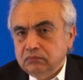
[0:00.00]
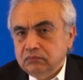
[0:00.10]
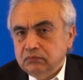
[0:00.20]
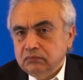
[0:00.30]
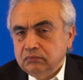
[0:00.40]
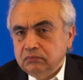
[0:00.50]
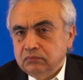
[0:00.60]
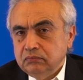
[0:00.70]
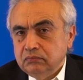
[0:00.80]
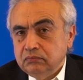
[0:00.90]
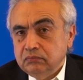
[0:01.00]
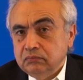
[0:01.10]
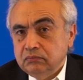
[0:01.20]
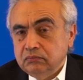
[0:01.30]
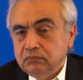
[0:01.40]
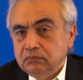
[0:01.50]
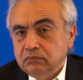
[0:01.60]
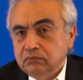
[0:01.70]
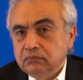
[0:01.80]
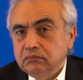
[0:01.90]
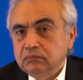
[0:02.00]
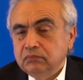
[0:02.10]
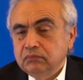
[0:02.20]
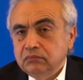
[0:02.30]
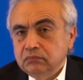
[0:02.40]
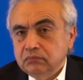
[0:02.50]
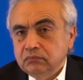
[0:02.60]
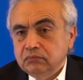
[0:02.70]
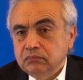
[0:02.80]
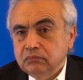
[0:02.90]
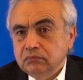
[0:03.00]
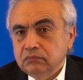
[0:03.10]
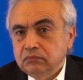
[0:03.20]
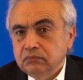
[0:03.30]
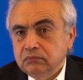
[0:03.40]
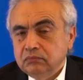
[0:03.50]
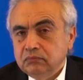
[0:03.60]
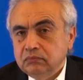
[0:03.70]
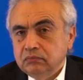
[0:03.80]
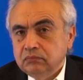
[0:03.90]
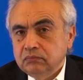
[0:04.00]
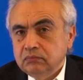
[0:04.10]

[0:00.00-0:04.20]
(silent)